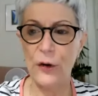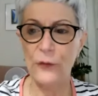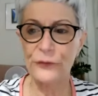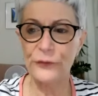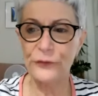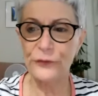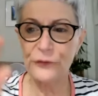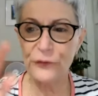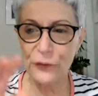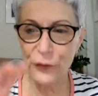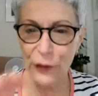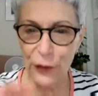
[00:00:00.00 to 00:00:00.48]

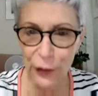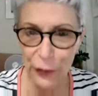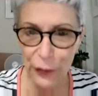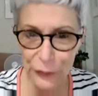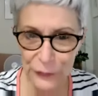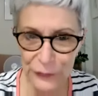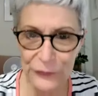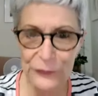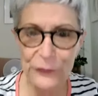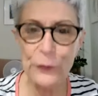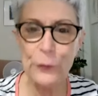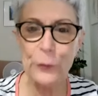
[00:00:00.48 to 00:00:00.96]
Of
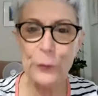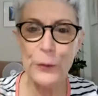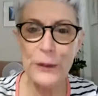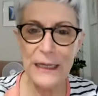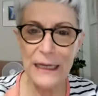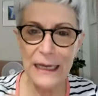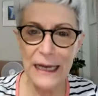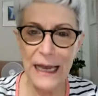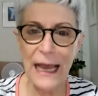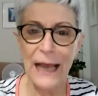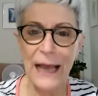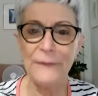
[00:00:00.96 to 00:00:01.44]
course,
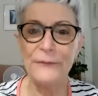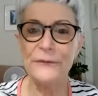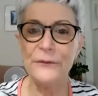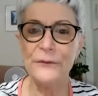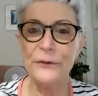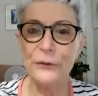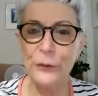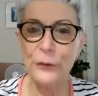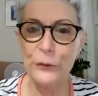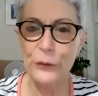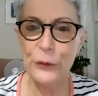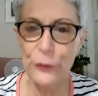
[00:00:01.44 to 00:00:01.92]
we have
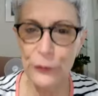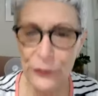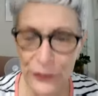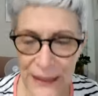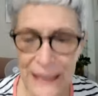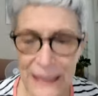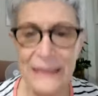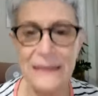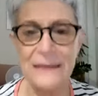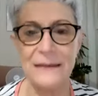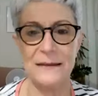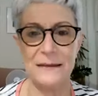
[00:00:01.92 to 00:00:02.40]
to do
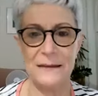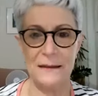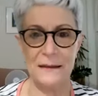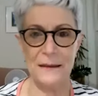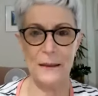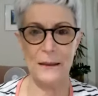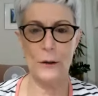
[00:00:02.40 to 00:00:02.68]
things.